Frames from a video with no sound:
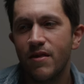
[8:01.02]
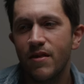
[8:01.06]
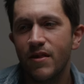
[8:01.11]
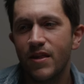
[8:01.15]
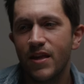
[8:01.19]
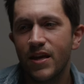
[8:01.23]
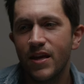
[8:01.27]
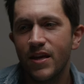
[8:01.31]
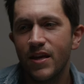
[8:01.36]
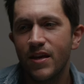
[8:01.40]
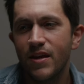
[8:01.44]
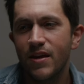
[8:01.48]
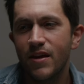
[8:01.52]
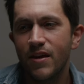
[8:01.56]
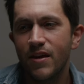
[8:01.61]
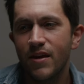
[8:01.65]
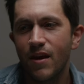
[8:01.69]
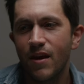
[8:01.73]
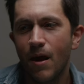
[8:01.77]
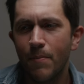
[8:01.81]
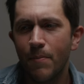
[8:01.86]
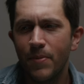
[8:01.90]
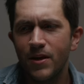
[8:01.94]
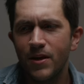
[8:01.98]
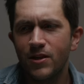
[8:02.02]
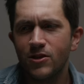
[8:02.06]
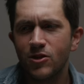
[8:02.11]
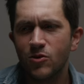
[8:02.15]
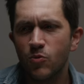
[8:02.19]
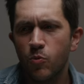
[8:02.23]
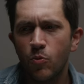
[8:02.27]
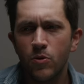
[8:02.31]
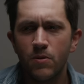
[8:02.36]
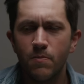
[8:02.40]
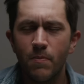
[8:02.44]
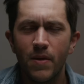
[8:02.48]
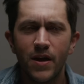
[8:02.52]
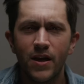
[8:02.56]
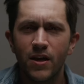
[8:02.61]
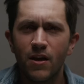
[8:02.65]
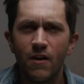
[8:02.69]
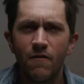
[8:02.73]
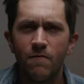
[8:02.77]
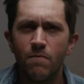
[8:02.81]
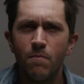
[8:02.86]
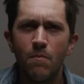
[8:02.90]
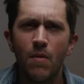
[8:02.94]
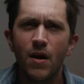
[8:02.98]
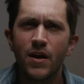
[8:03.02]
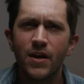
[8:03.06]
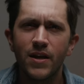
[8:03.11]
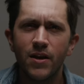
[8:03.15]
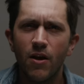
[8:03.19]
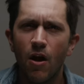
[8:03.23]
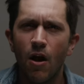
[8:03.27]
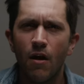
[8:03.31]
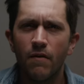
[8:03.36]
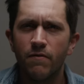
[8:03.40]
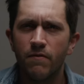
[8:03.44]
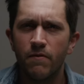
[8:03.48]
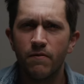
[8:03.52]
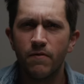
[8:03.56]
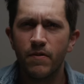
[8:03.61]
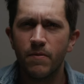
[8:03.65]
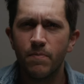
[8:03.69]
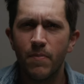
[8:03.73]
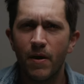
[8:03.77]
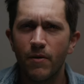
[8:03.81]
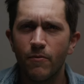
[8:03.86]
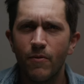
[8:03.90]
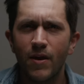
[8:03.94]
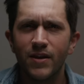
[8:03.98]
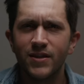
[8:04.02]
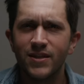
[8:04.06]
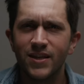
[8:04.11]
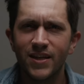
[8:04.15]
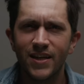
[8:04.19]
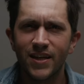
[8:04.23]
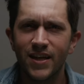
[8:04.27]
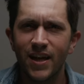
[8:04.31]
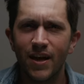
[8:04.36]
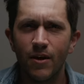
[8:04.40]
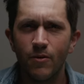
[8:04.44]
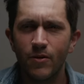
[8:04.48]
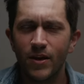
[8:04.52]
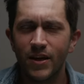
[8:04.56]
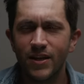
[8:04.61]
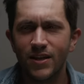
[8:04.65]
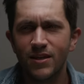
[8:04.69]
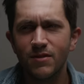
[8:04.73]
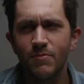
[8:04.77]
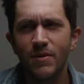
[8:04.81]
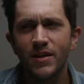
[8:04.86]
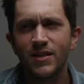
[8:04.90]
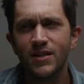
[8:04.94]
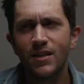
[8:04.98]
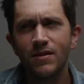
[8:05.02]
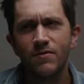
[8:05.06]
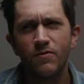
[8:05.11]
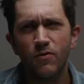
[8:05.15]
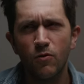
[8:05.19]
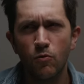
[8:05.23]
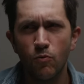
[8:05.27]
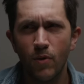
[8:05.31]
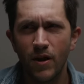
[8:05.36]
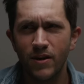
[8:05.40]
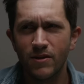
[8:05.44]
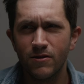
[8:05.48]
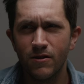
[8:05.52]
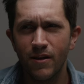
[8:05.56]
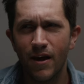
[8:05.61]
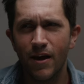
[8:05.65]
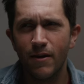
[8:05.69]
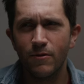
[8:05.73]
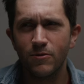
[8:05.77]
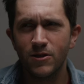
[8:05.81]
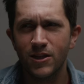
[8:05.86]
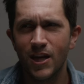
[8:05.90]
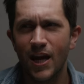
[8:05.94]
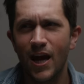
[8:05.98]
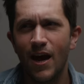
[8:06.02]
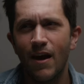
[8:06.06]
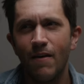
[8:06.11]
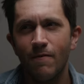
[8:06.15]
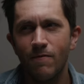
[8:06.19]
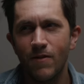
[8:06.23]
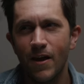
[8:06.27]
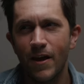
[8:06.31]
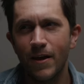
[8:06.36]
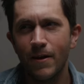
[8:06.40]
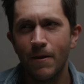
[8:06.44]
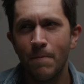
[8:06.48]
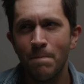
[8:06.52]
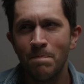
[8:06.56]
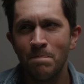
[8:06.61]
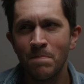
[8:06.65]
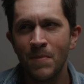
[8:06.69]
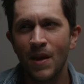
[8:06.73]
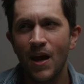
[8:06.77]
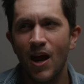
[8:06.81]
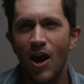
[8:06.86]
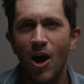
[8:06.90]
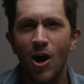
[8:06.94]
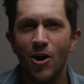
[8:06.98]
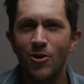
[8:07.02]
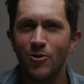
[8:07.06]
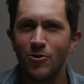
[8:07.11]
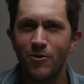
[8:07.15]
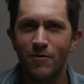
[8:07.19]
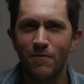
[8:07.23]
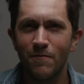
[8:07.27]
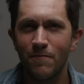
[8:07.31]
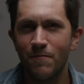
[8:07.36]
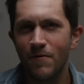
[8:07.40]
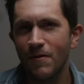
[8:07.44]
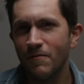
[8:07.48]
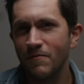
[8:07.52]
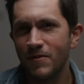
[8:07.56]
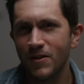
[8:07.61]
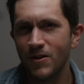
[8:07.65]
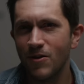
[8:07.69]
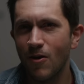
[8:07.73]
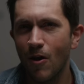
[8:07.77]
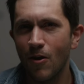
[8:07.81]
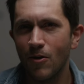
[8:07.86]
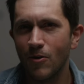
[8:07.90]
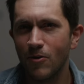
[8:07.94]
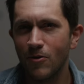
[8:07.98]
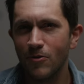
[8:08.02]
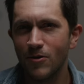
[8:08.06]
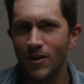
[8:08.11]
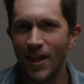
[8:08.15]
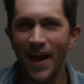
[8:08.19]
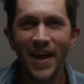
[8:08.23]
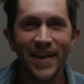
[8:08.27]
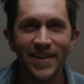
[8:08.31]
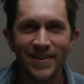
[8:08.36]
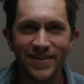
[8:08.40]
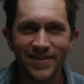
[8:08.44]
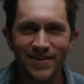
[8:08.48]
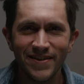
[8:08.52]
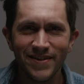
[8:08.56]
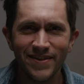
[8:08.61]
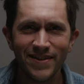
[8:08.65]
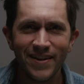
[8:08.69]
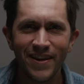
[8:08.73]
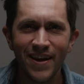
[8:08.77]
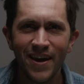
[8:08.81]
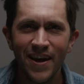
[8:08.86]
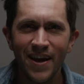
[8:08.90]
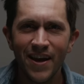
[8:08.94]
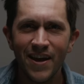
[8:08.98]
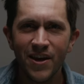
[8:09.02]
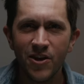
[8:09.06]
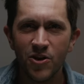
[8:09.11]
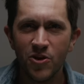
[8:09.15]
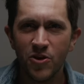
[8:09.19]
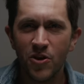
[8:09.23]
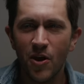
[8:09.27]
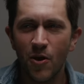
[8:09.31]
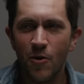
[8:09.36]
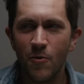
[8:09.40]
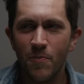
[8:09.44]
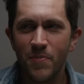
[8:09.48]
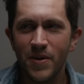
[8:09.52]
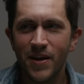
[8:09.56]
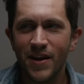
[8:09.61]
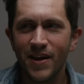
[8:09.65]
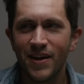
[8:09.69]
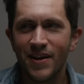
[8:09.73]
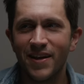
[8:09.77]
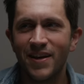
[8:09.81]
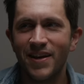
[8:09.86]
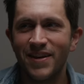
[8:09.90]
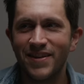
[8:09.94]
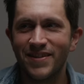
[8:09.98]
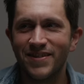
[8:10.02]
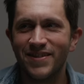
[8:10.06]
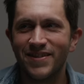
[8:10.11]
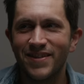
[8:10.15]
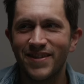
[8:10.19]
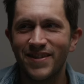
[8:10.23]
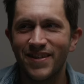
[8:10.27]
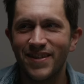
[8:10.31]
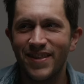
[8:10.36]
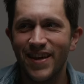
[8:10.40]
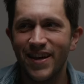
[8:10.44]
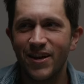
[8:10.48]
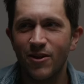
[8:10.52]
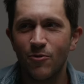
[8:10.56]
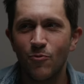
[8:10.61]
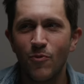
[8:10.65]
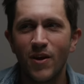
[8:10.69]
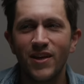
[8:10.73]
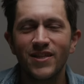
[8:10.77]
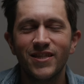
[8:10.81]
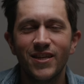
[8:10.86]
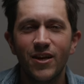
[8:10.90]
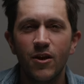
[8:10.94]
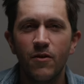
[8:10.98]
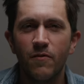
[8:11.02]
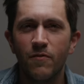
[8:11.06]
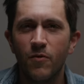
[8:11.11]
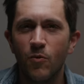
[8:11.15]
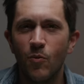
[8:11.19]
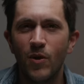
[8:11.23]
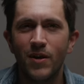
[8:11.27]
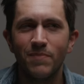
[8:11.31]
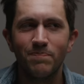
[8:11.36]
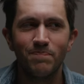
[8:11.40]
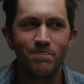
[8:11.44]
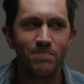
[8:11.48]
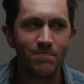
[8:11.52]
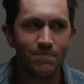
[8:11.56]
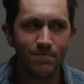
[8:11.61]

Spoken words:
the company just wouldn't make enough money off of it by renting it out. Like, it doesn't make sense for a rental house to have like a $150 lens, you know, because they could rent it out for what,